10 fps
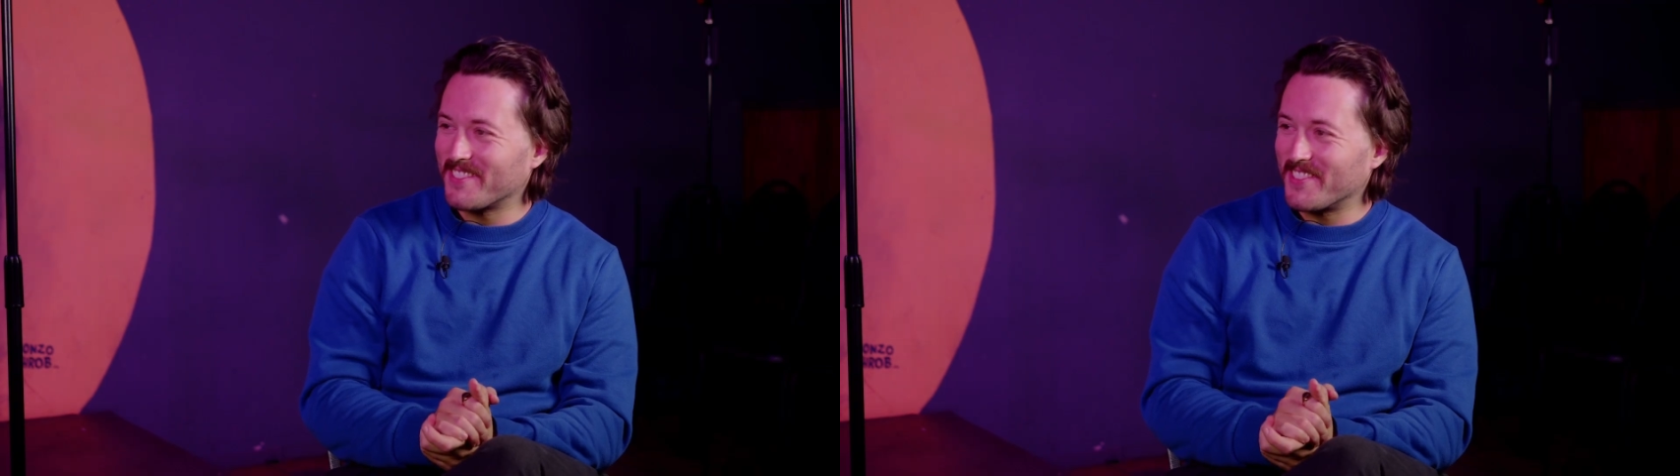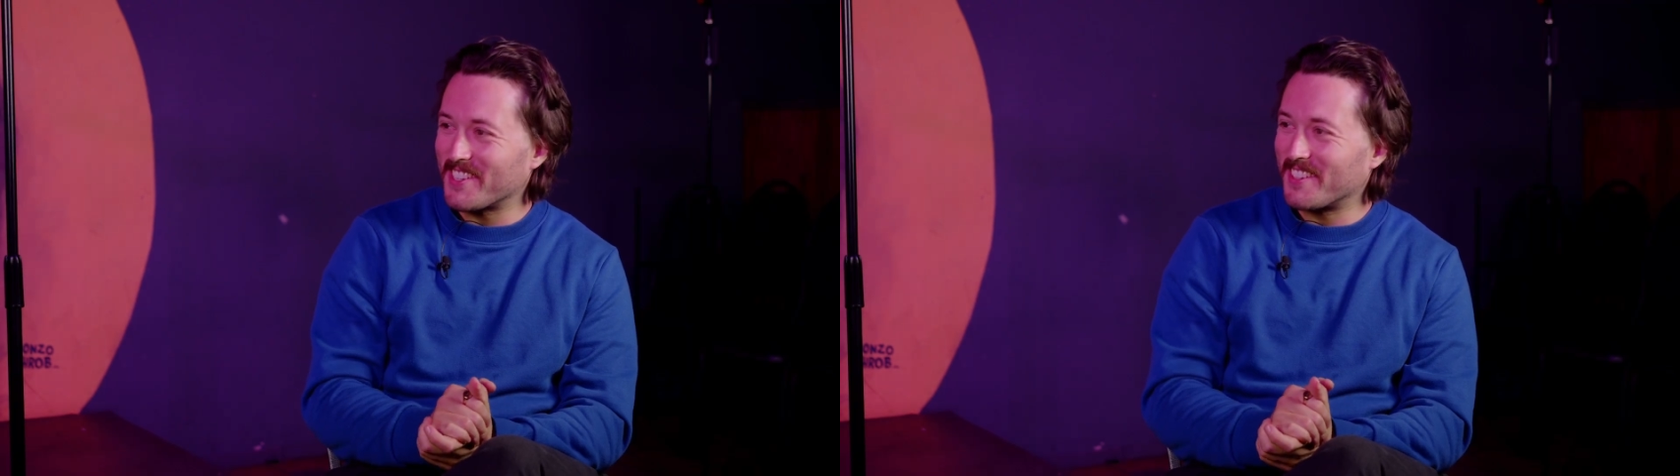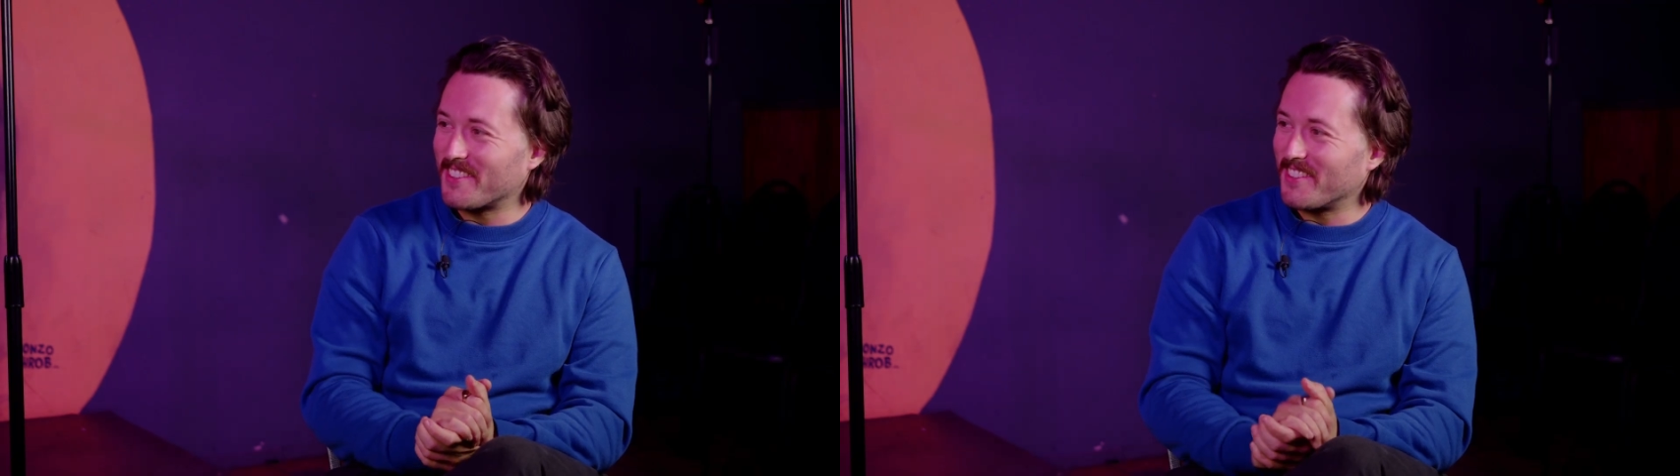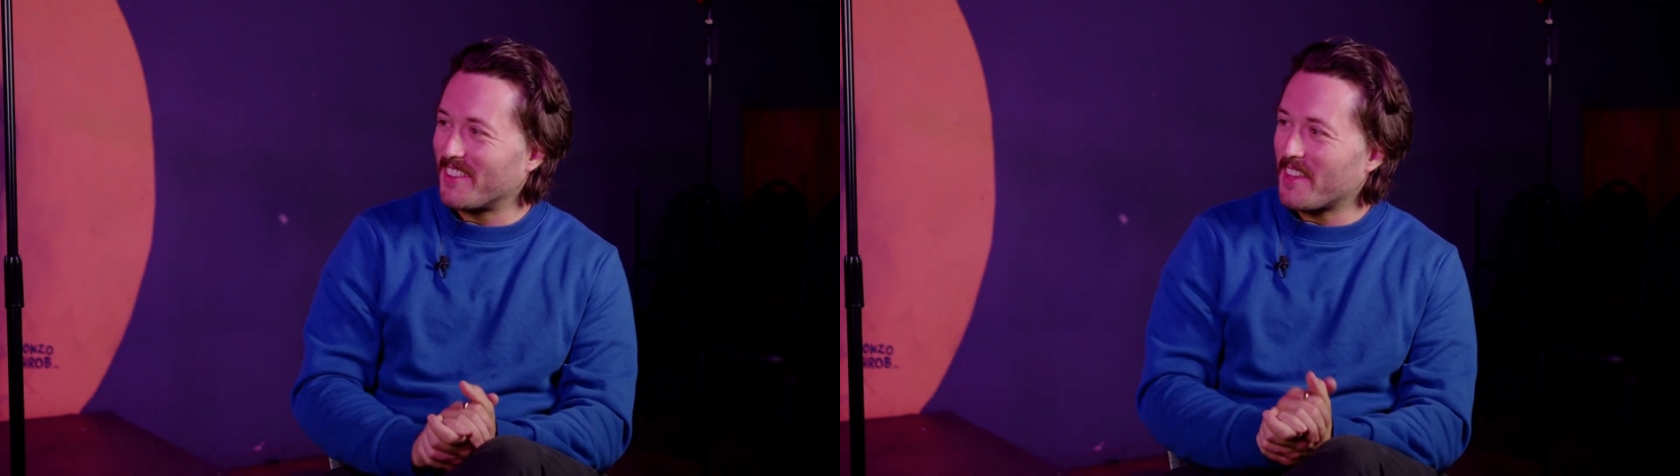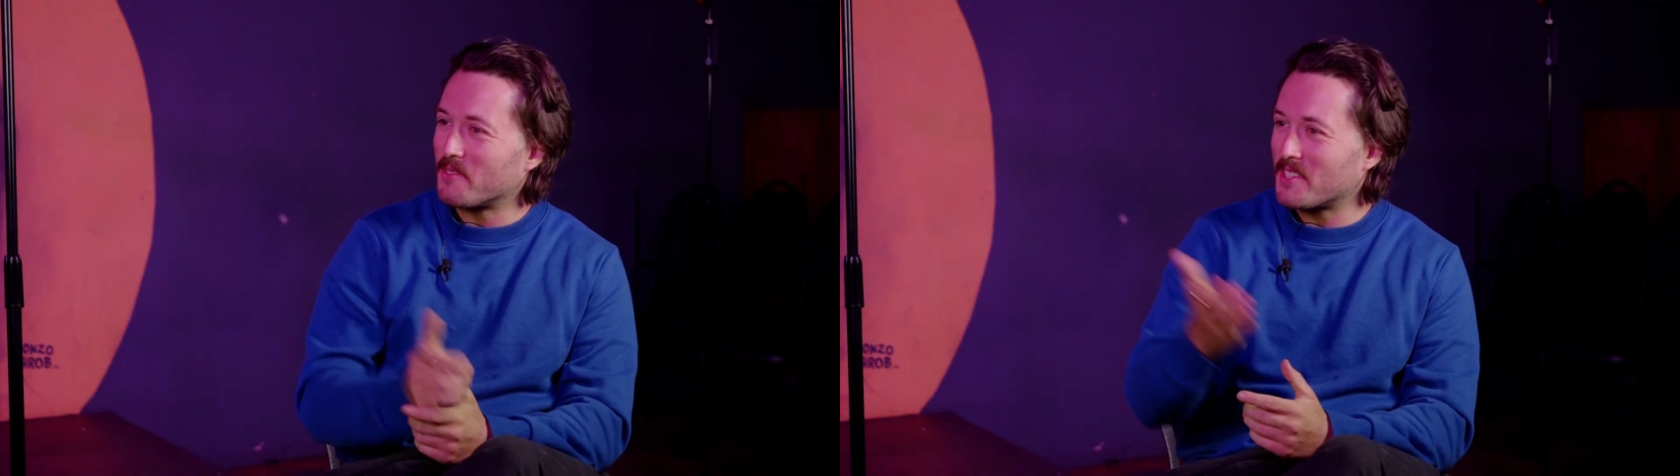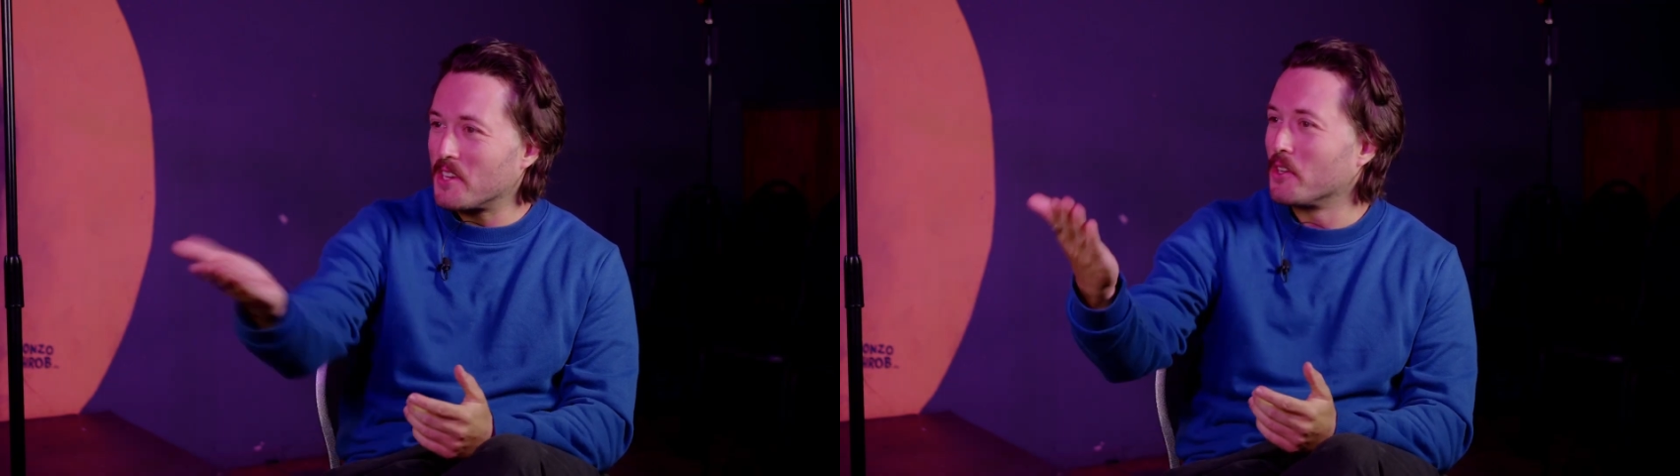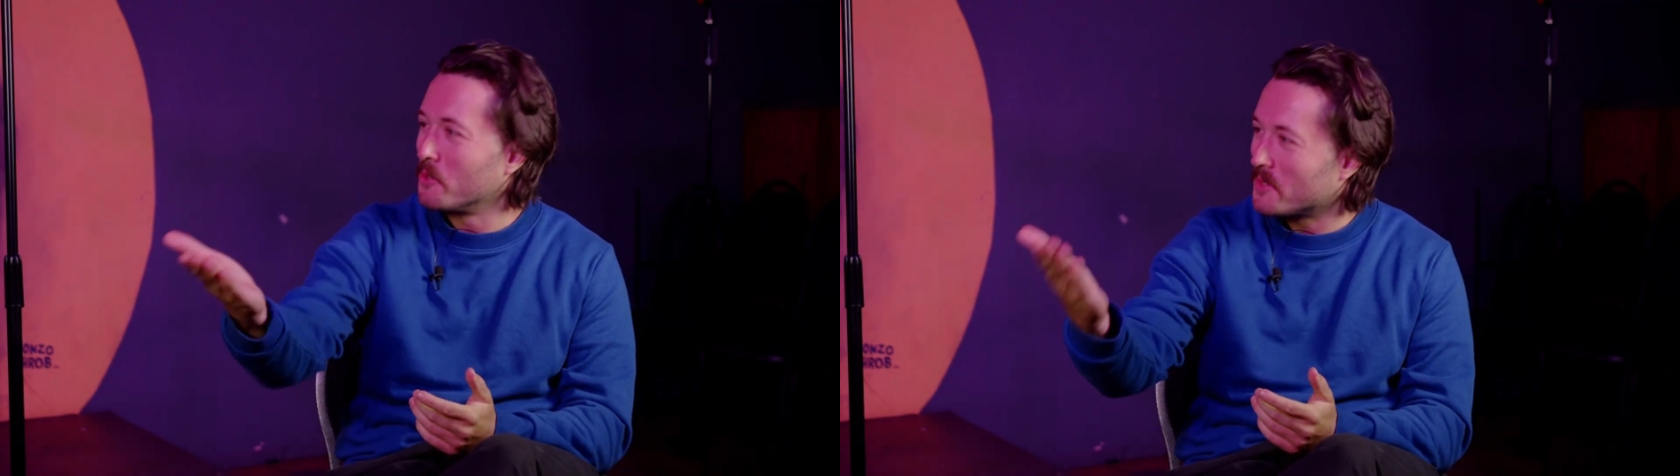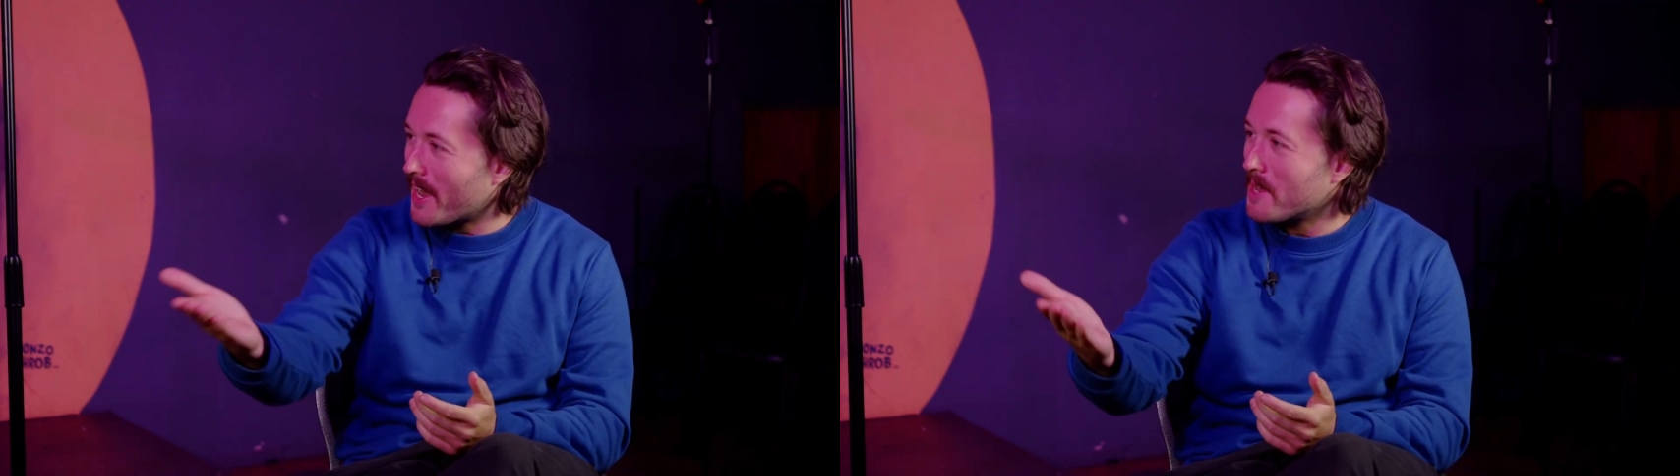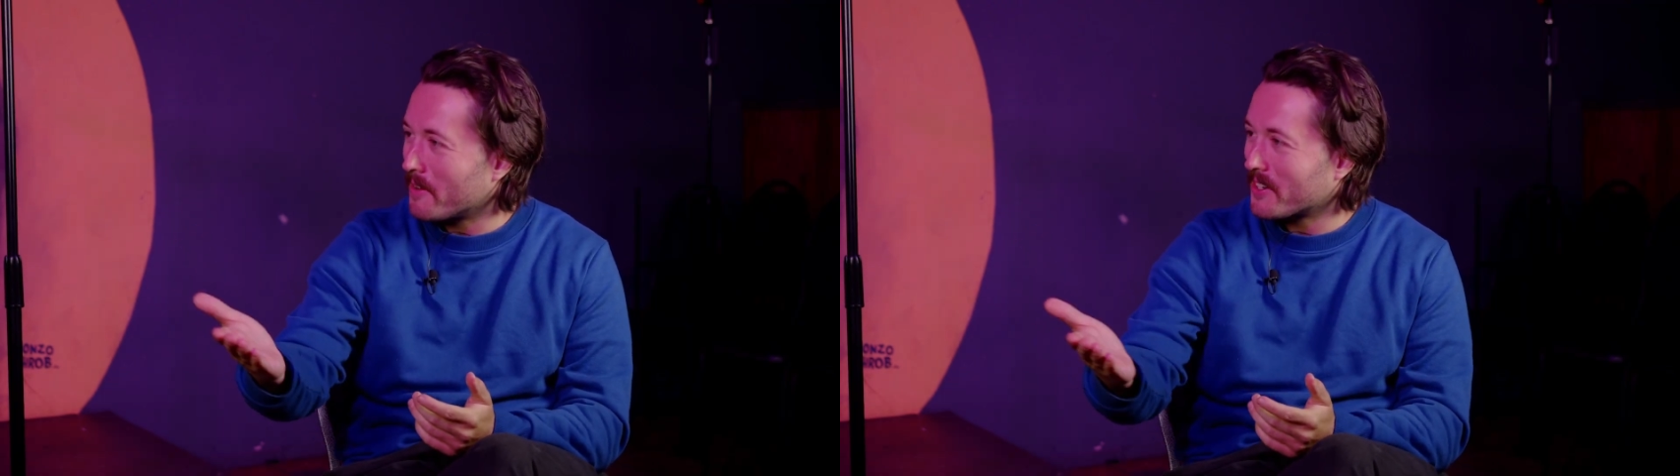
I wish I'd have thought. That was there the whole time.